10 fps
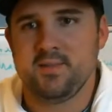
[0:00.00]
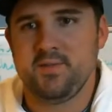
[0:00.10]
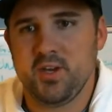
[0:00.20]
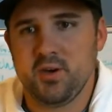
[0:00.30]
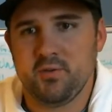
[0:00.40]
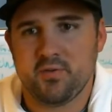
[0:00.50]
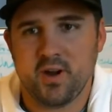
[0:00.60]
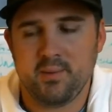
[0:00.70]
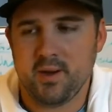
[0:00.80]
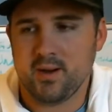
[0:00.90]
video
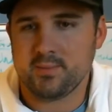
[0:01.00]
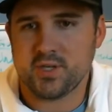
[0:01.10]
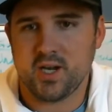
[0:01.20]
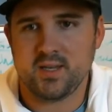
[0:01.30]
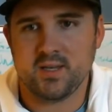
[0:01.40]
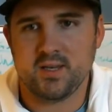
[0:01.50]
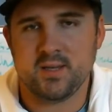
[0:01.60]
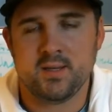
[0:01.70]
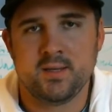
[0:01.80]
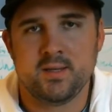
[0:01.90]
frame here, I'm trying to
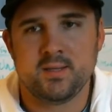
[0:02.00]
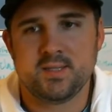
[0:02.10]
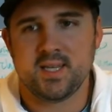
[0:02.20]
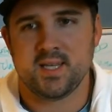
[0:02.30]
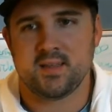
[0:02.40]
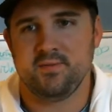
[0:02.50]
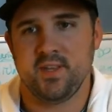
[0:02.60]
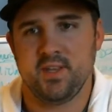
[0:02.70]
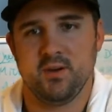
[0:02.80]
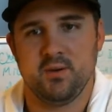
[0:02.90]
sync the
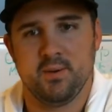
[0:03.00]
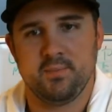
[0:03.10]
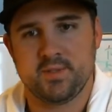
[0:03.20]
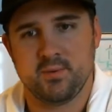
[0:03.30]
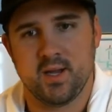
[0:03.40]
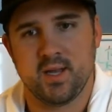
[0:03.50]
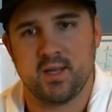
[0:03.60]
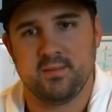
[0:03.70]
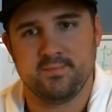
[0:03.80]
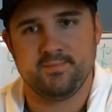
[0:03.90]
video up to where I
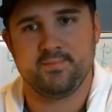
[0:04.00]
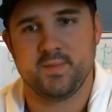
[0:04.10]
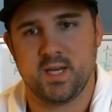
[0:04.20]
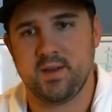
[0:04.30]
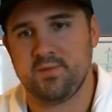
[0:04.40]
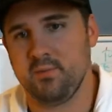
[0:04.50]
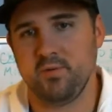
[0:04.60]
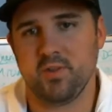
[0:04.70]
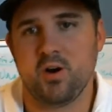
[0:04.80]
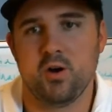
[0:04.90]
can not have to
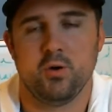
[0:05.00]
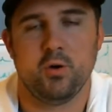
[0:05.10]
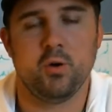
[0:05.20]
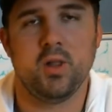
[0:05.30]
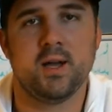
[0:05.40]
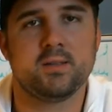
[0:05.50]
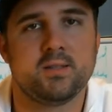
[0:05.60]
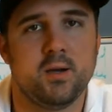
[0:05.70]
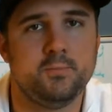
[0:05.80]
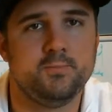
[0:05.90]
move the heart a whole lot.
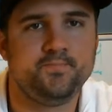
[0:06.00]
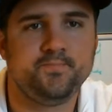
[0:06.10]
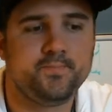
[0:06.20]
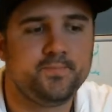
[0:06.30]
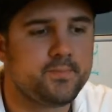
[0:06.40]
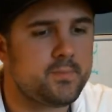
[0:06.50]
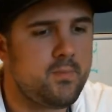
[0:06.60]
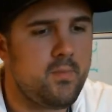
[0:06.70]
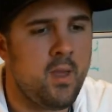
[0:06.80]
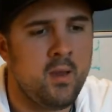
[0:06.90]
So
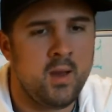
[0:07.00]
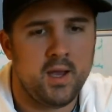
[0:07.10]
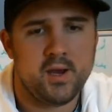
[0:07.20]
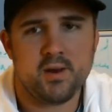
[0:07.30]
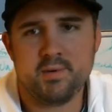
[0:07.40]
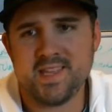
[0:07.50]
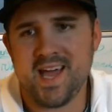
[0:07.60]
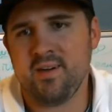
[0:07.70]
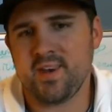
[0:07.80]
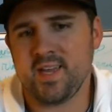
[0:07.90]
you're going to be
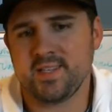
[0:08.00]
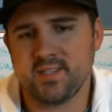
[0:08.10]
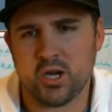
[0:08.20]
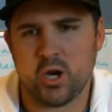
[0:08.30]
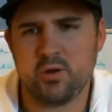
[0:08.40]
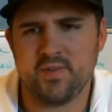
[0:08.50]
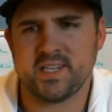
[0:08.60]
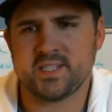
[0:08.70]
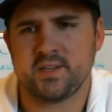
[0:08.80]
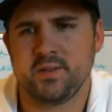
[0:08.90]
diving into the
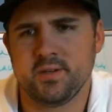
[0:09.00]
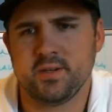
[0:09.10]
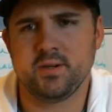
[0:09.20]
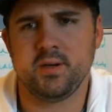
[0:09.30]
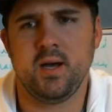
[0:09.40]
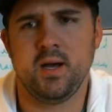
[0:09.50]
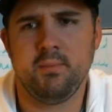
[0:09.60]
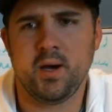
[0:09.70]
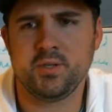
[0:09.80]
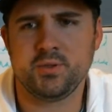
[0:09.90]
cardiovascular
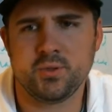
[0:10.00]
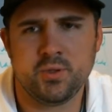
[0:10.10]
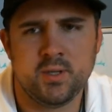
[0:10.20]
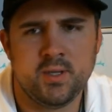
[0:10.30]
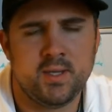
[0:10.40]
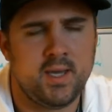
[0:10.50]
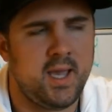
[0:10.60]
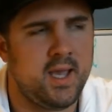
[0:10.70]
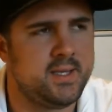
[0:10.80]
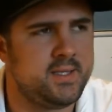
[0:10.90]
module,
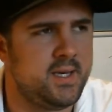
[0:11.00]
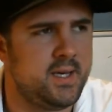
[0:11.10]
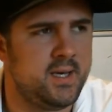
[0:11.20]
and